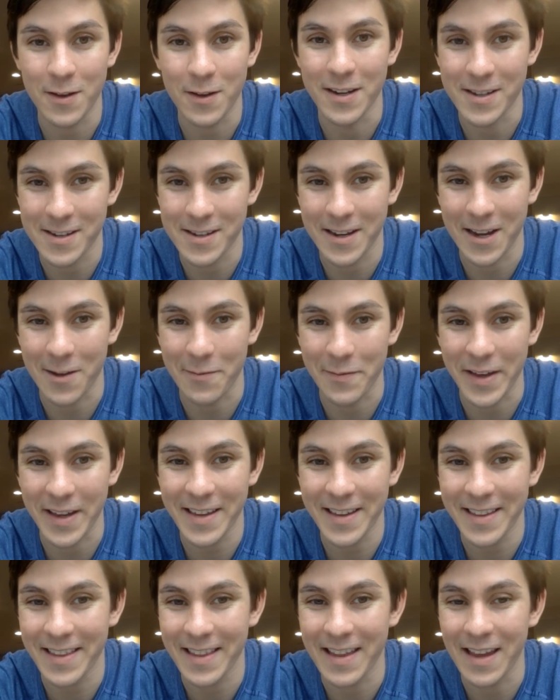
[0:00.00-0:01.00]
It is
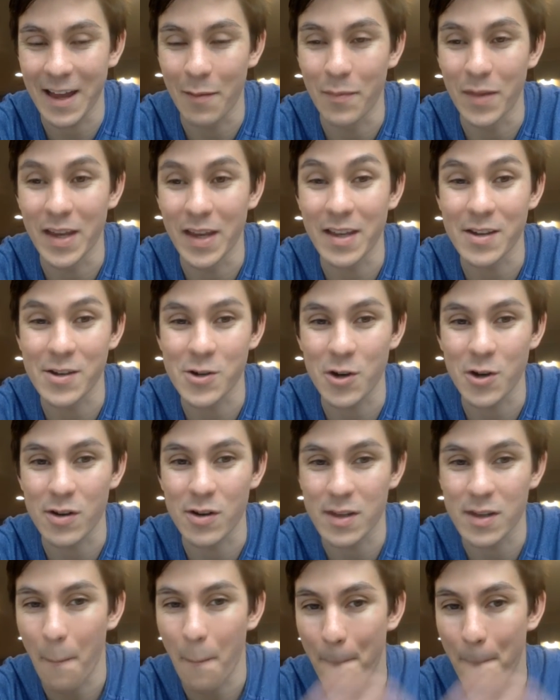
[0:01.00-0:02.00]
coming. I'm making sure it's